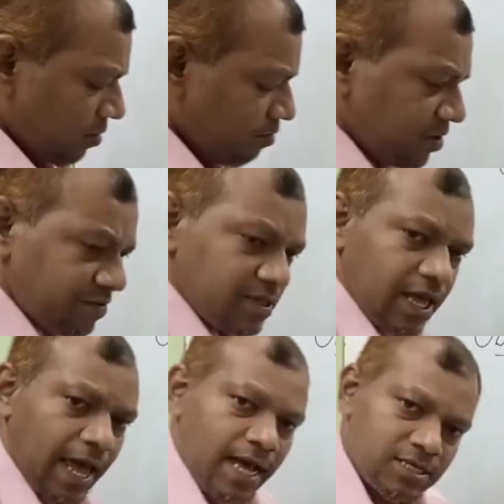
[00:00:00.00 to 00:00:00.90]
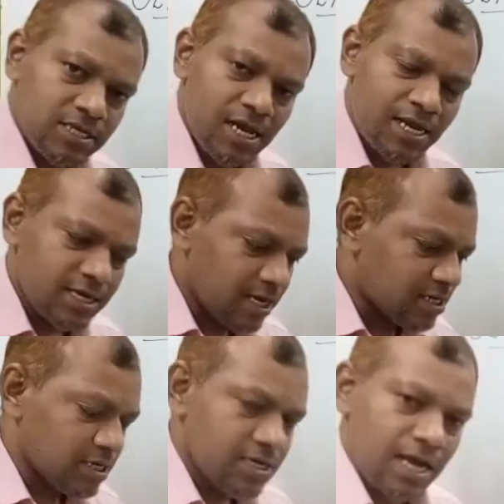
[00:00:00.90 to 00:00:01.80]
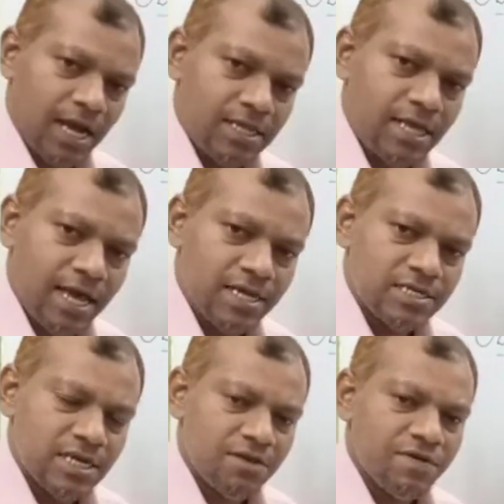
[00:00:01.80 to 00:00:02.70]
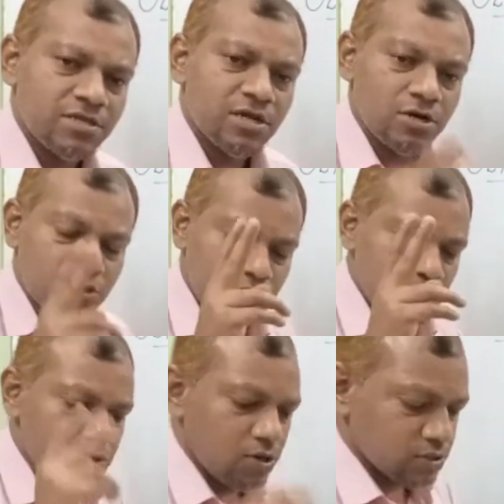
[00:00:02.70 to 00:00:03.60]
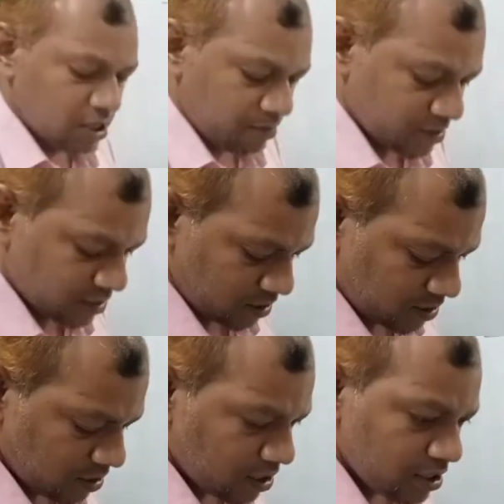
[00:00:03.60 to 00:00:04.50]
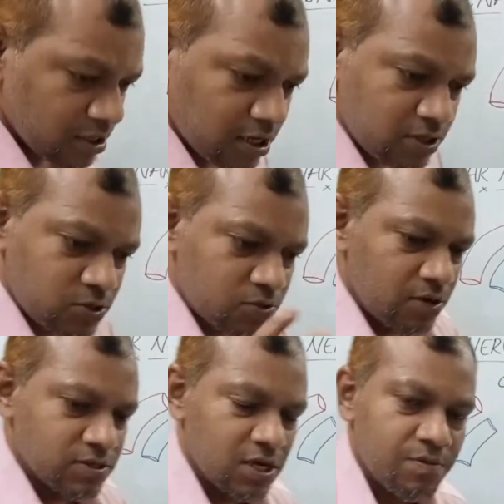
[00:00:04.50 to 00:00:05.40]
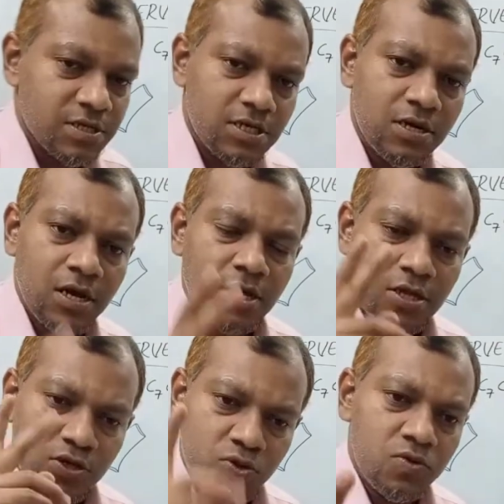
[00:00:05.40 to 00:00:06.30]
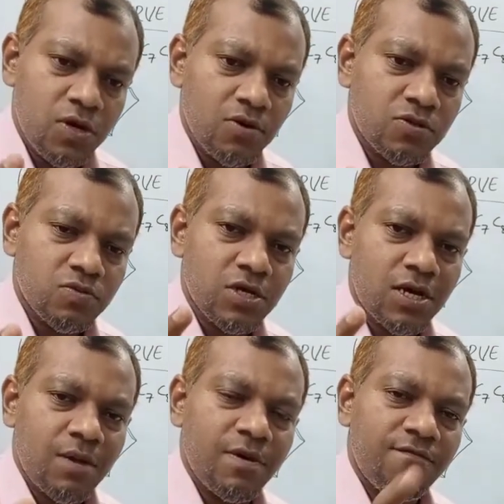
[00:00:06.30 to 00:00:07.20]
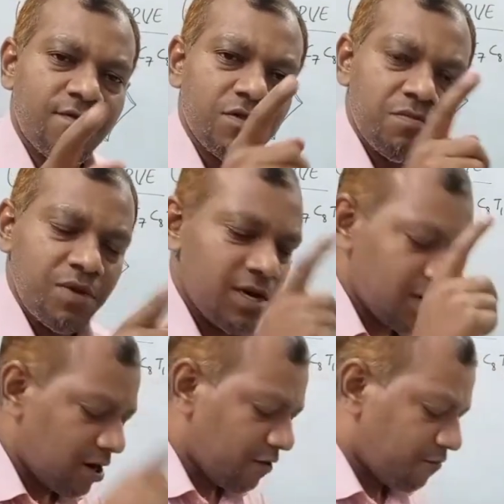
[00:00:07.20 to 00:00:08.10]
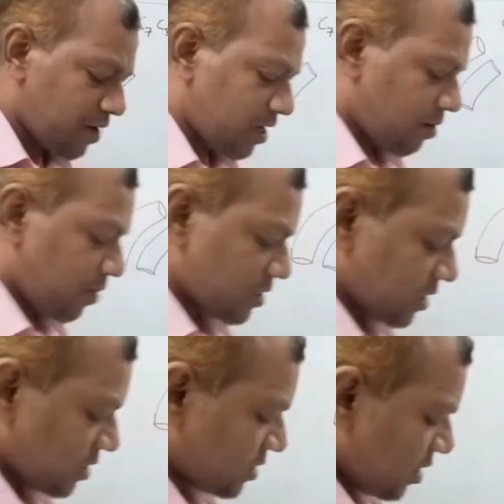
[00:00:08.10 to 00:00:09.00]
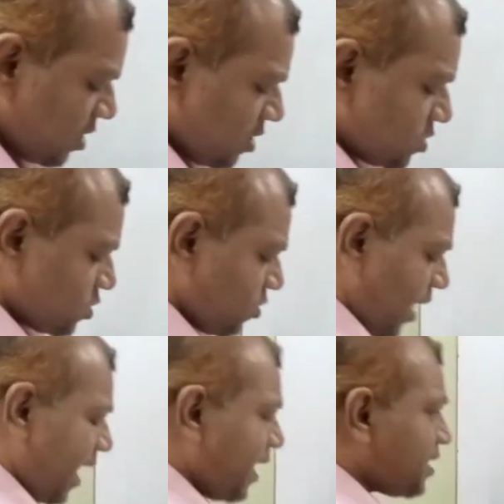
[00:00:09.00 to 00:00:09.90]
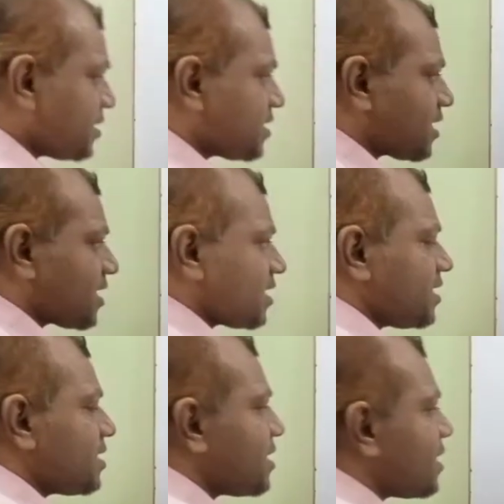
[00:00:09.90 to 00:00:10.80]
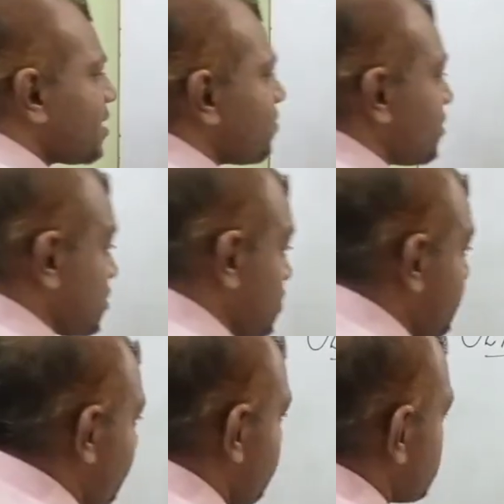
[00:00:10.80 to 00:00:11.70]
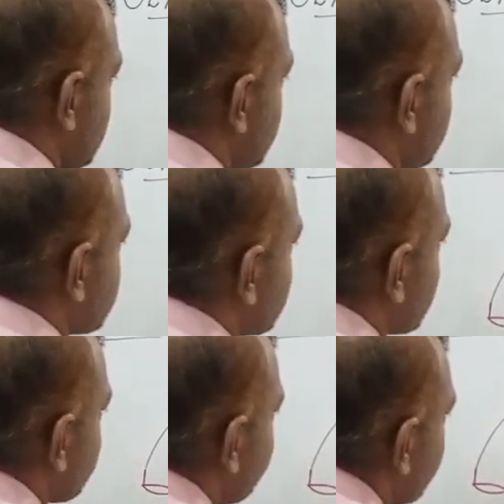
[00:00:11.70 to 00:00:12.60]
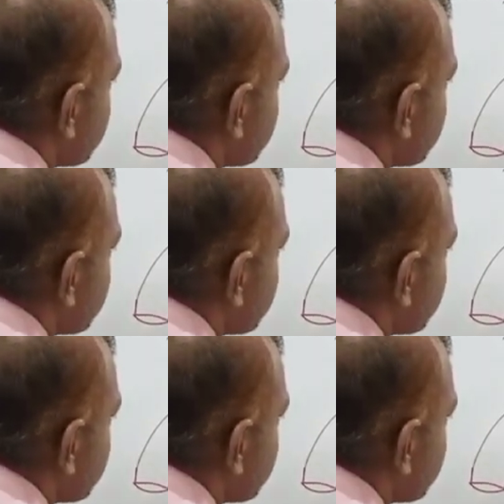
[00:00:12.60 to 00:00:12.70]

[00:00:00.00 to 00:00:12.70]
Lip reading: between the axillary artery and the axillary vein there are two nerves are present. The two nerves which are coming from the medial cord of brachial plexus. So anteriorly means superficially there is a very